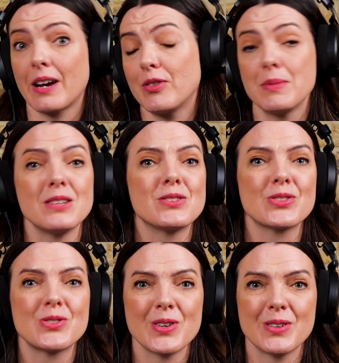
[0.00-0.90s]
back from the
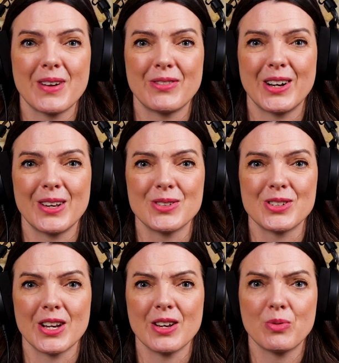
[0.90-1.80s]
Industrial
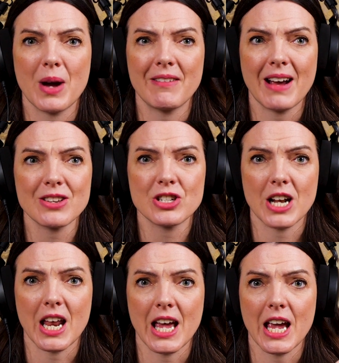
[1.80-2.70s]
Revolution of where
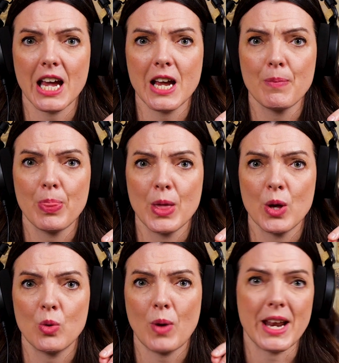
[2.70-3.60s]
actually,
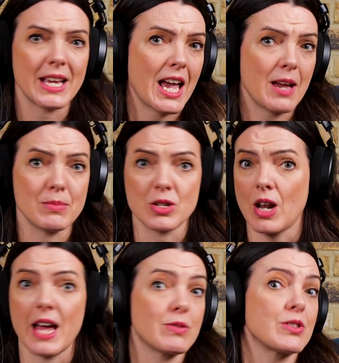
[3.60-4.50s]
when it came
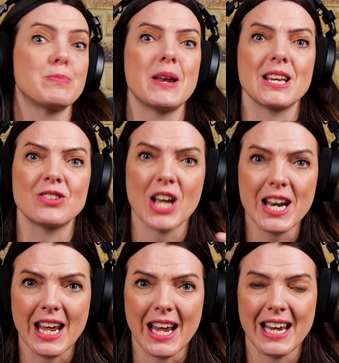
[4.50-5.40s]
to like the spinning
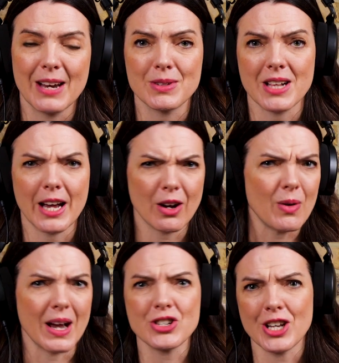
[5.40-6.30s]
Jenny, it was like,
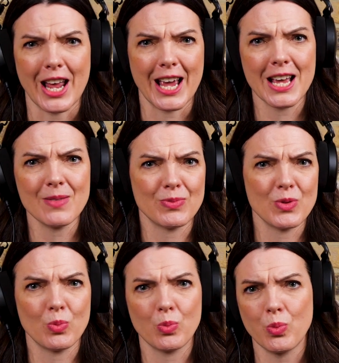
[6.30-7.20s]
oh, actually,
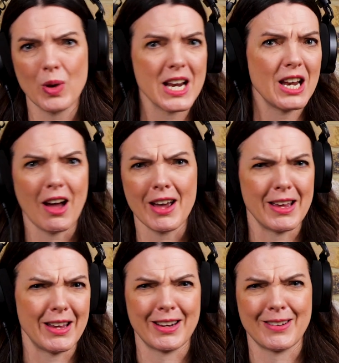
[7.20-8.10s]
we
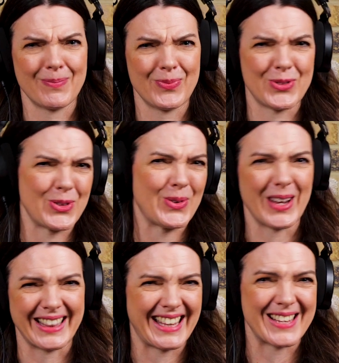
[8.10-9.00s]
like
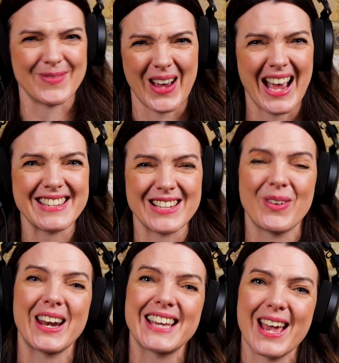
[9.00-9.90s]
doing this. But
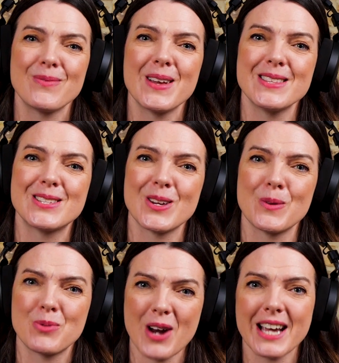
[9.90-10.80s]
actually, when it came
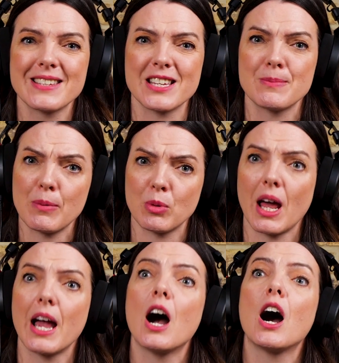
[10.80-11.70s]
into practice, people
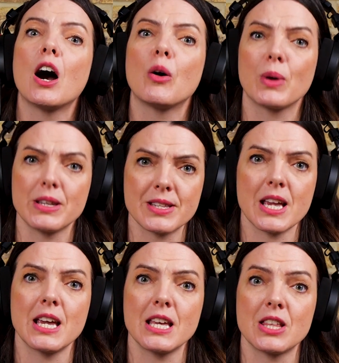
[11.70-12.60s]
were like, oh, we
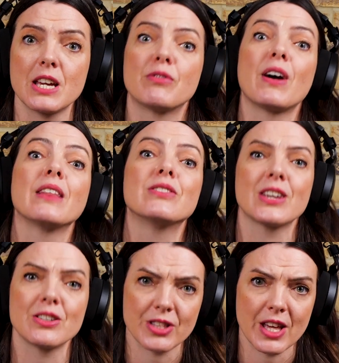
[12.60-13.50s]
see the
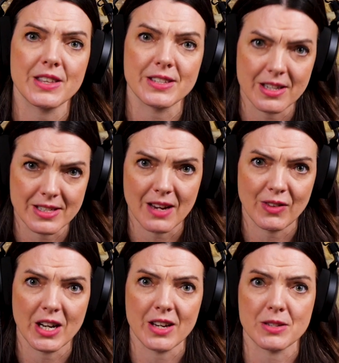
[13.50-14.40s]
advantage that this is
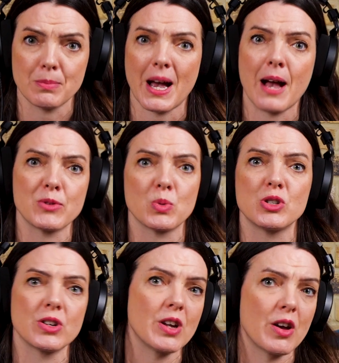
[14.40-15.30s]
giving us, and perhaps
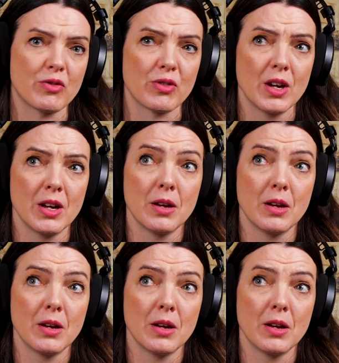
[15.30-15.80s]
we shouldn't have